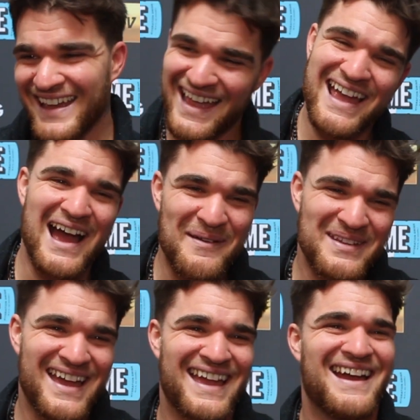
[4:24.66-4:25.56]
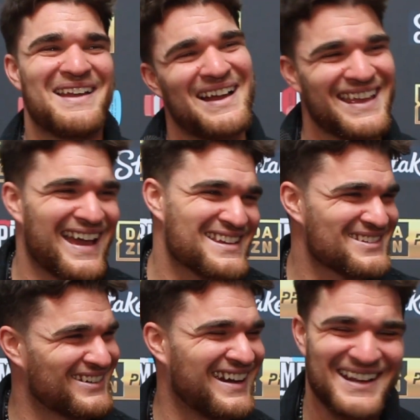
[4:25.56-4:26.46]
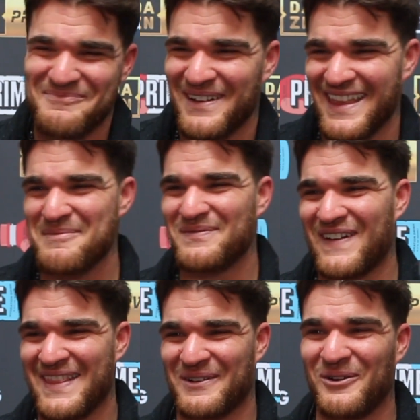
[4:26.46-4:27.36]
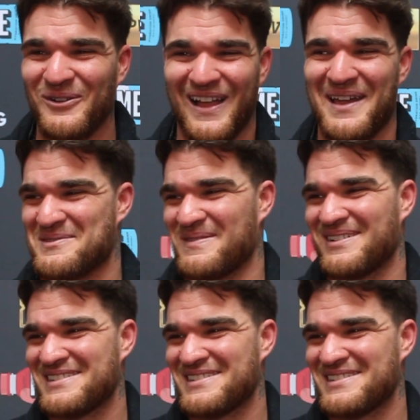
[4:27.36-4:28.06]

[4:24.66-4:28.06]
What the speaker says: Yeah, sure. But they've been fighting their whole lives, bro.